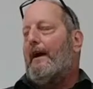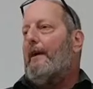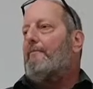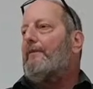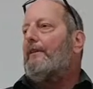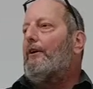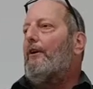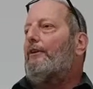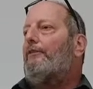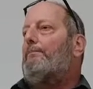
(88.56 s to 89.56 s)
Right? The
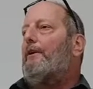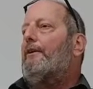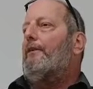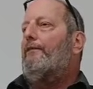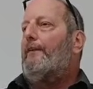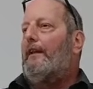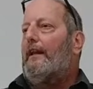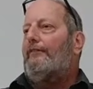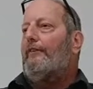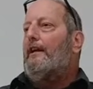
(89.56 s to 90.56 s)
Holy Spirit can fill
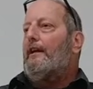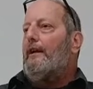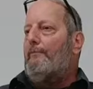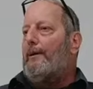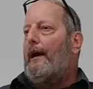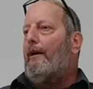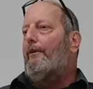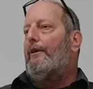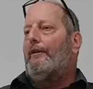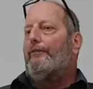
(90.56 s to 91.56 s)
us and
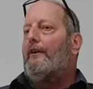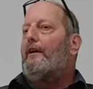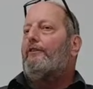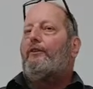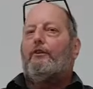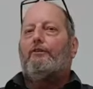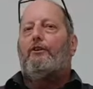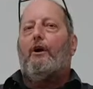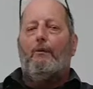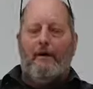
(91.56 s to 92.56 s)
empower us to
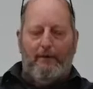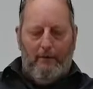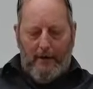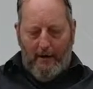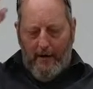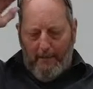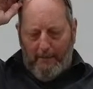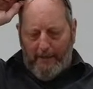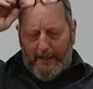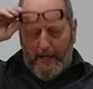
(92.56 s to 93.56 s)
go everywhere.
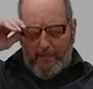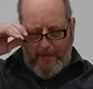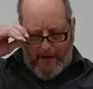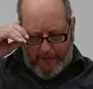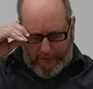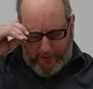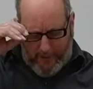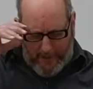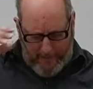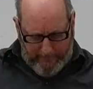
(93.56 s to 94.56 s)
But picking up our
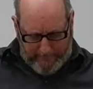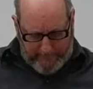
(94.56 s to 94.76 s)
story,